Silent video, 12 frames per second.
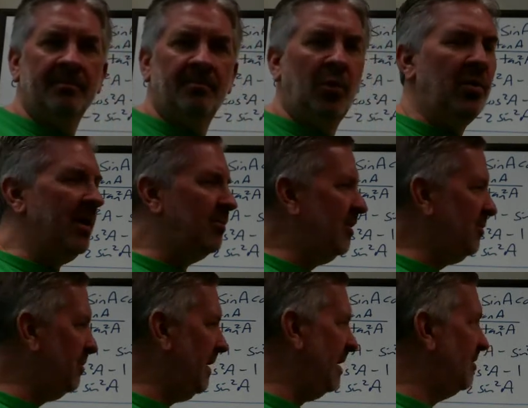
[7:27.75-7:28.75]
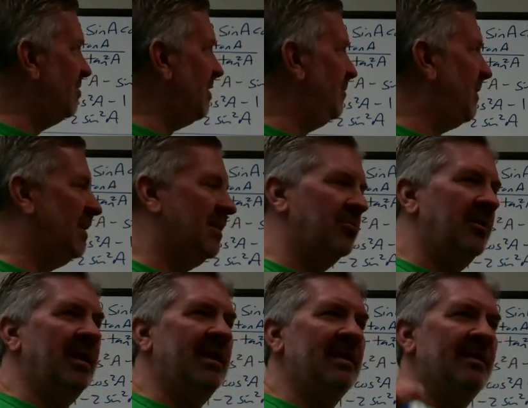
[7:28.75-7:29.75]
Boy, I wish we had something that
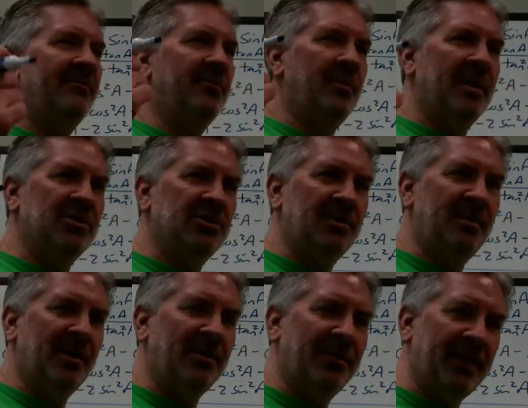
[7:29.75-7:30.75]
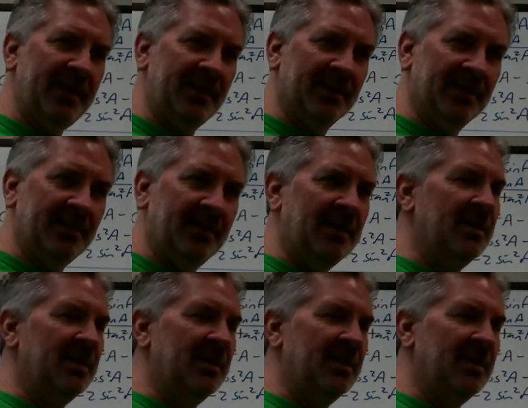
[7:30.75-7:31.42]
related information about theta